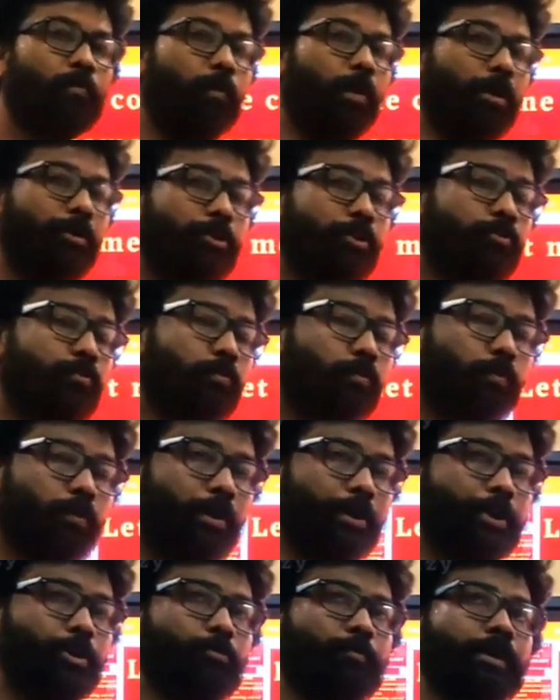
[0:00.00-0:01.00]
What
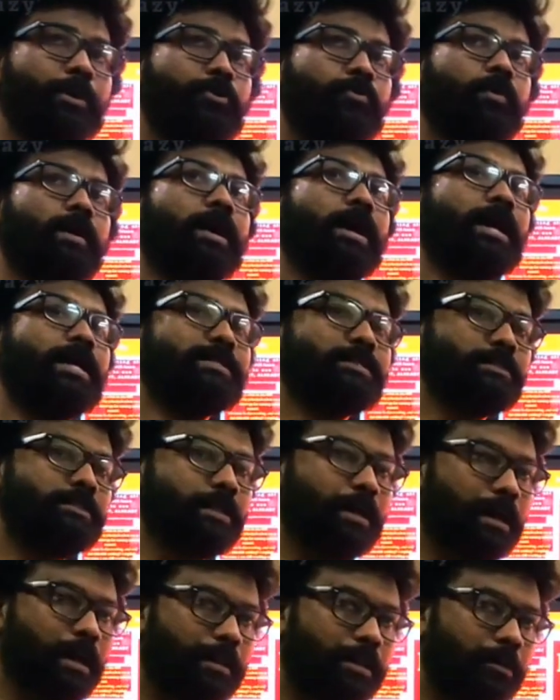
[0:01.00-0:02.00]
do you mean to ask
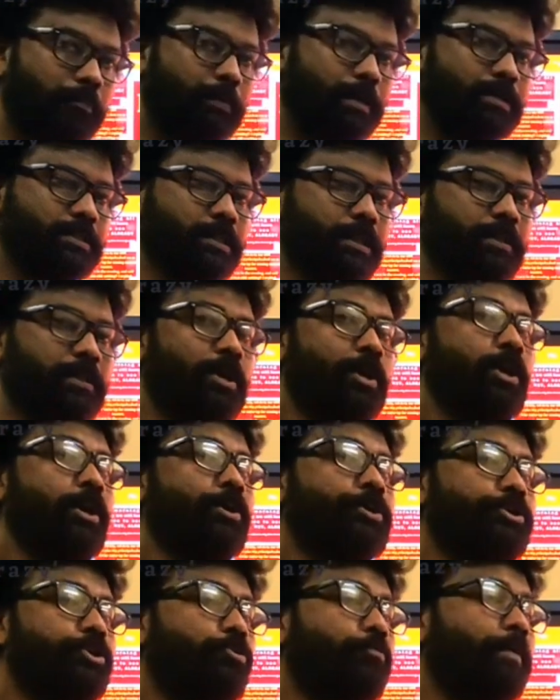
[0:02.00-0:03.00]
the other person?
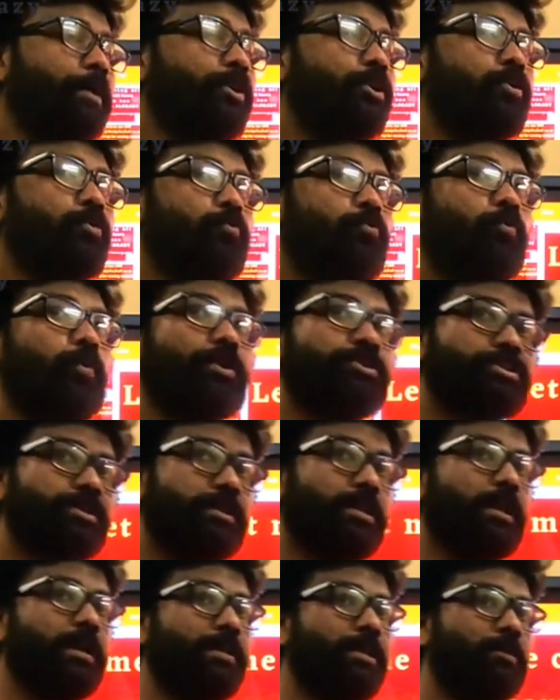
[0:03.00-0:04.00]
You mean to
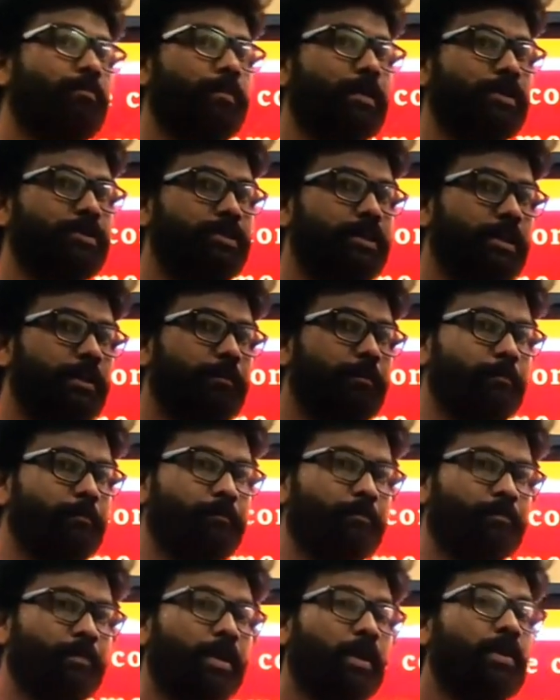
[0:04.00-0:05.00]
question the other person.
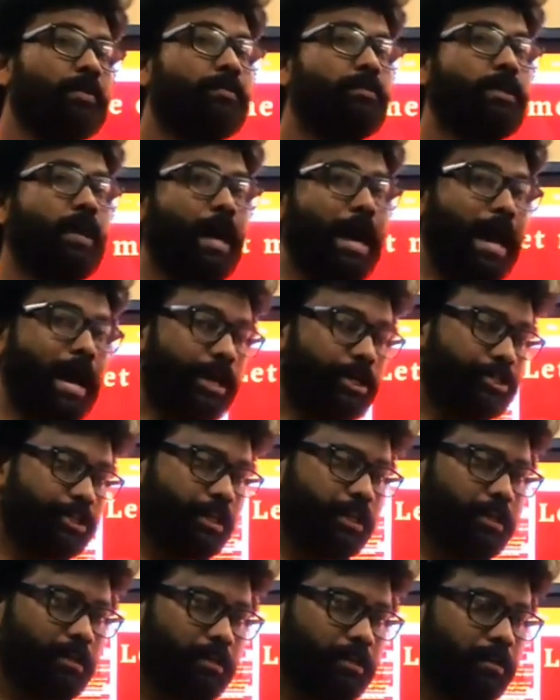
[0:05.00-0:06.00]
The
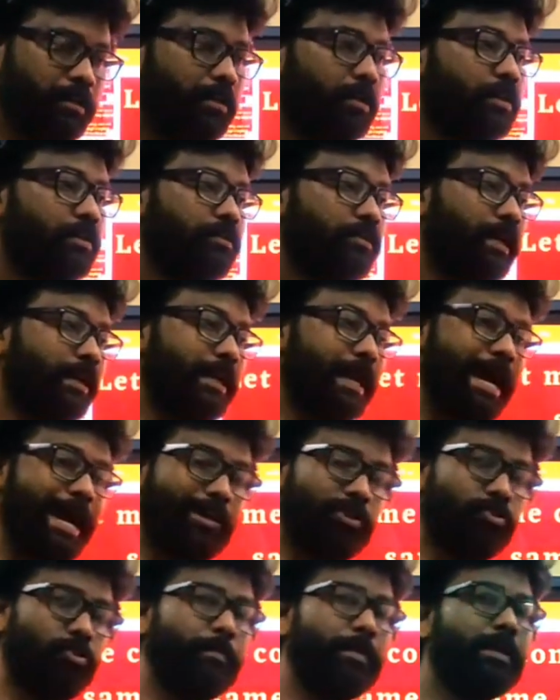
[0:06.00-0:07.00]
action that
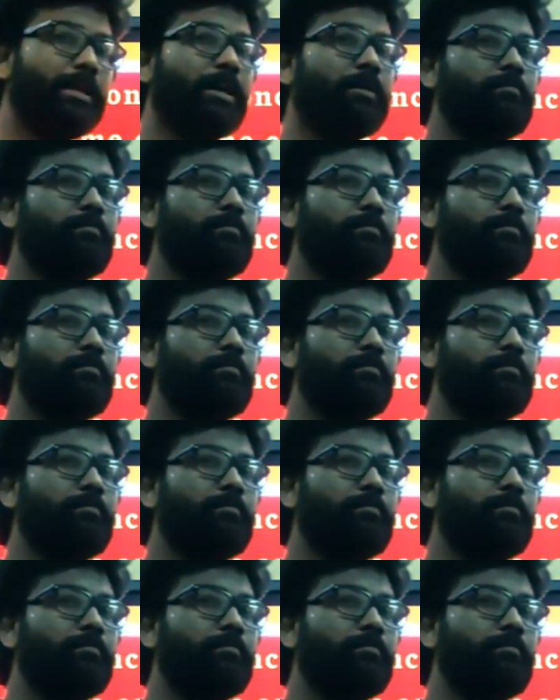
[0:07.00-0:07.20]
had to be